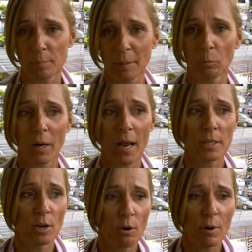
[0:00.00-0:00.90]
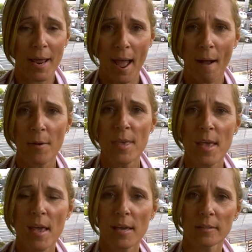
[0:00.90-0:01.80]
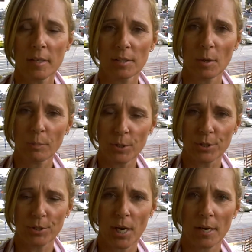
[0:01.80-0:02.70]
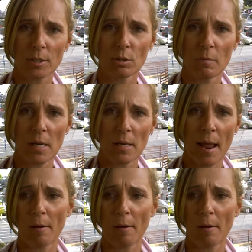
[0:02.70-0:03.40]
But what I know now is there's a person next to me now.